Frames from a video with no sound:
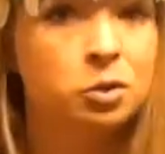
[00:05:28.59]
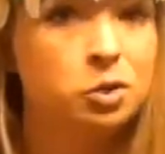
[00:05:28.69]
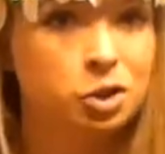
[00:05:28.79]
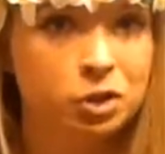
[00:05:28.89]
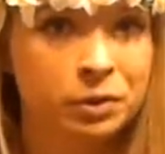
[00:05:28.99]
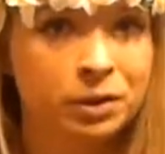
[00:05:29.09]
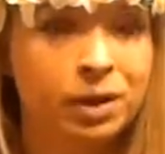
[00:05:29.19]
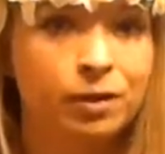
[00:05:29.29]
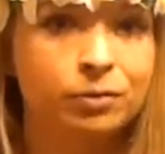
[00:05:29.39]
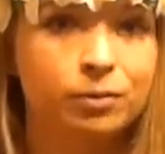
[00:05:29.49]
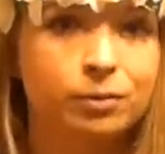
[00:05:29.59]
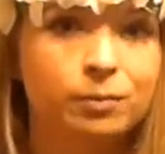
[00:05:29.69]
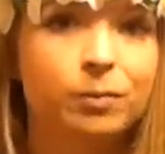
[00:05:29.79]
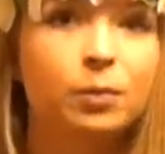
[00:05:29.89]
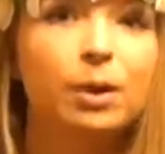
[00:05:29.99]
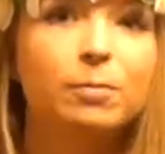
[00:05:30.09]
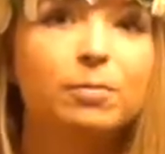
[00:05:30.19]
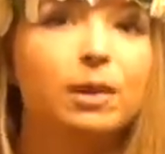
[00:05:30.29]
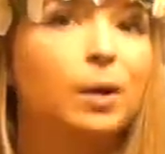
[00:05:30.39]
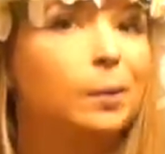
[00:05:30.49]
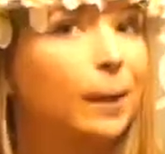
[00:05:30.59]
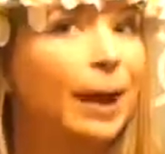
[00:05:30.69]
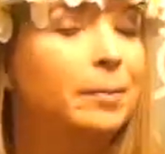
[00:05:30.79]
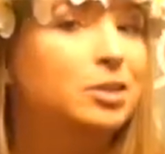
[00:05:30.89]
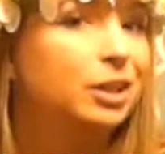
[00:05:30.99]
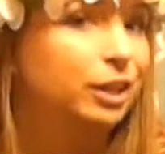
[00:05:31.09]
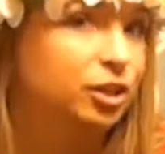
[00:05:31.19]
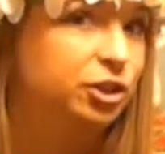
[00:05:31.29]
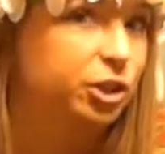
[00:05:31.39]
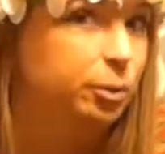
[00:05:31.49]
just showing off? Well, I'm just going to teach you 2